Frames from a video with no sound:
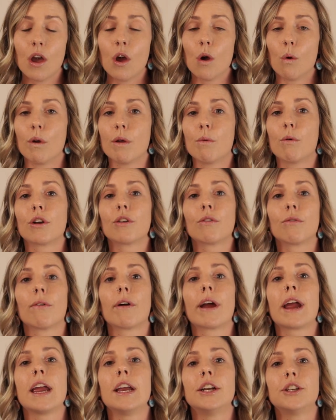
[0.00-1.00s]
We want to
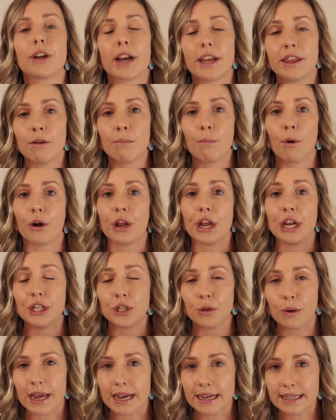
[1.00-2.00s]
retrain the body to
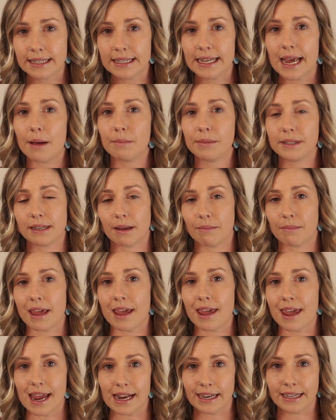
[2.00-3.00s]
accept something
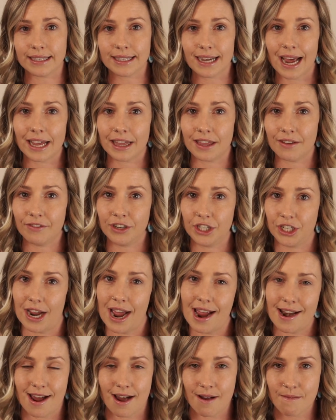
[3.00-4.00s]
inside the
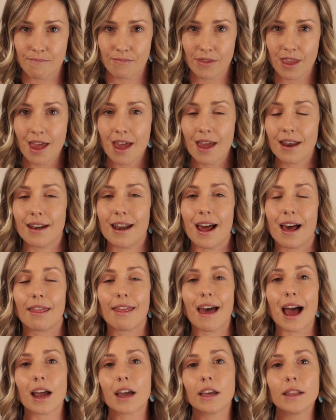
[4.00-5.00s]
vagina. Now
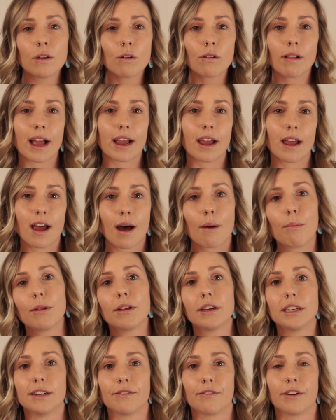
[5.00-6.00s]
that can look like a couple of
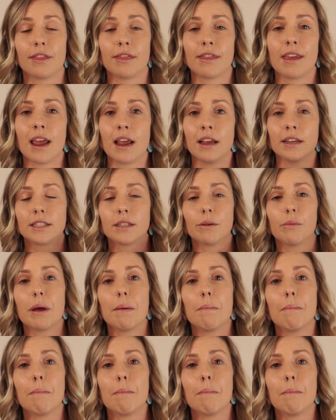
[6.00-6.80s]
different things. So it